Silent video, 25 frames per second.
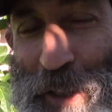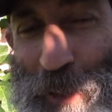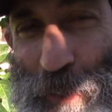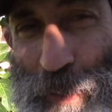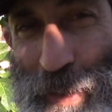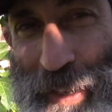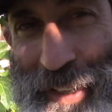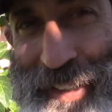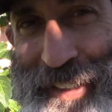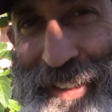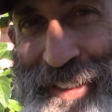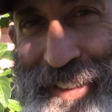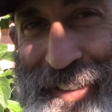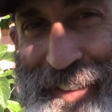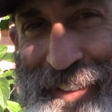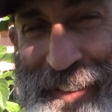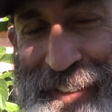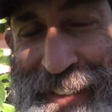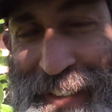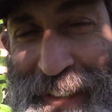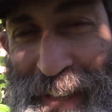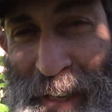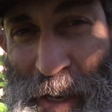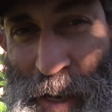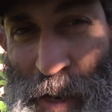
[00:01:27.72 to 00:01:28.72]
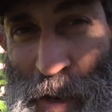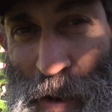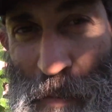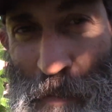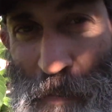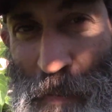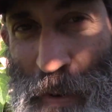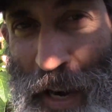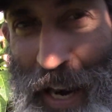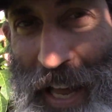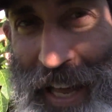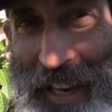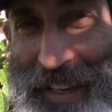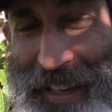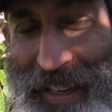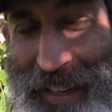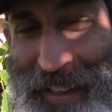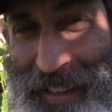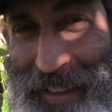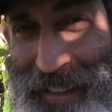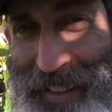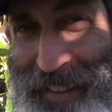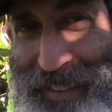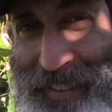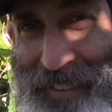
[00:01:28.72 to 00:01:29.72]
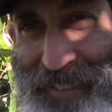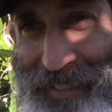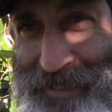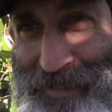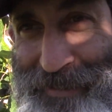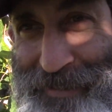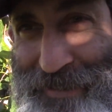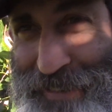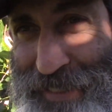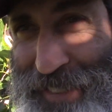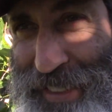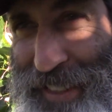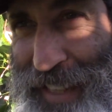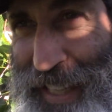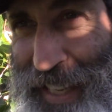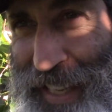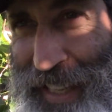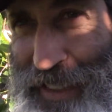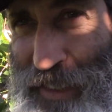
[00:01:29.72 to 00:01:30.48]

when, but I didn't think